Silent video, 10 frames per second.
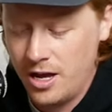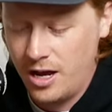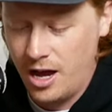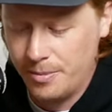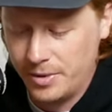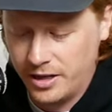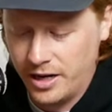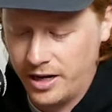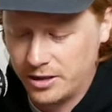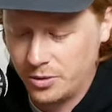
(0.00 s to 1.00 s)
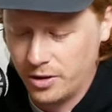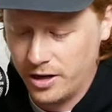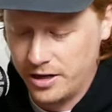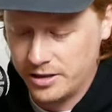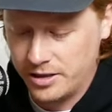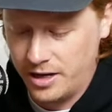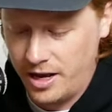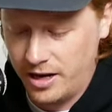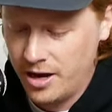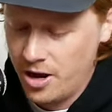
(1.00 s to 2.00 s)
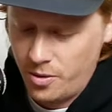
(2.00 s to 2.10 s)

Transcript: Um, and, and got to where he is today.